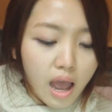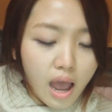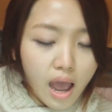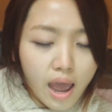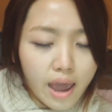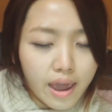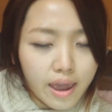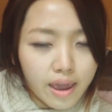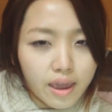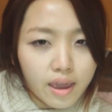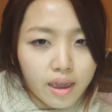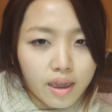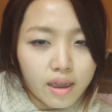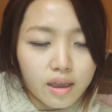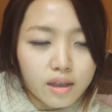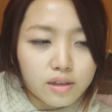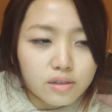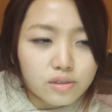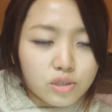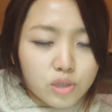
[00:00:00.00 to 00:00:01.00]
I
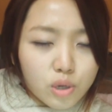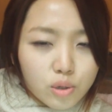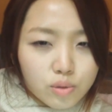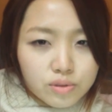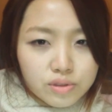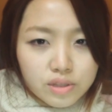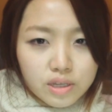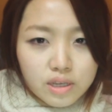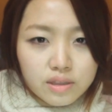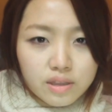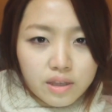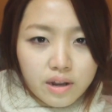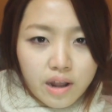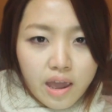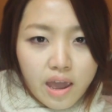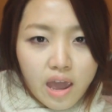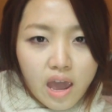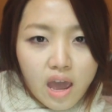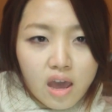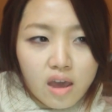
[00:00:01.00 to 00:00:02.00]
don't think that I
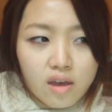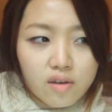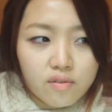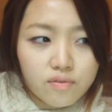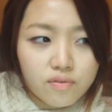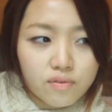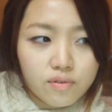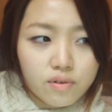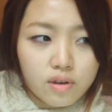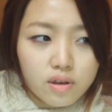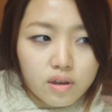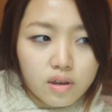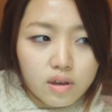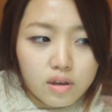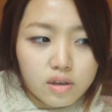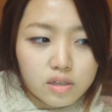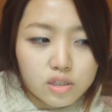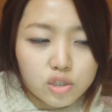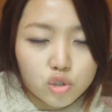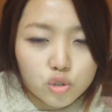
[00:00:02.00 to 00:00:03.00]
have
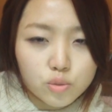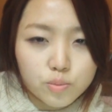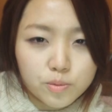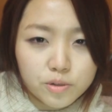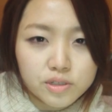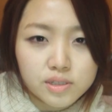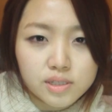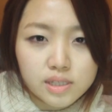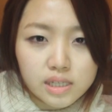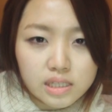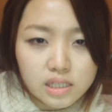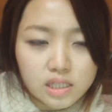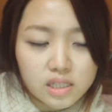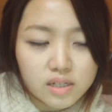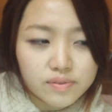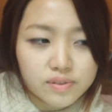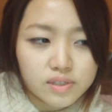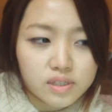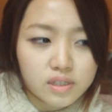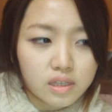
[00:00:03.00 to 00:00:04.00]
super
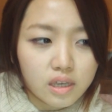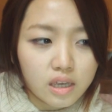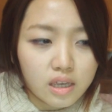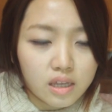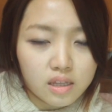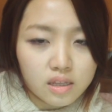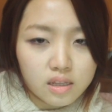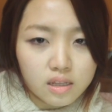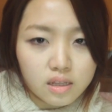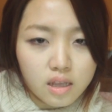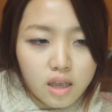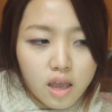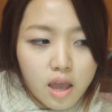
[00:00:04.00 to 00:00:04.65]
sensitive skin,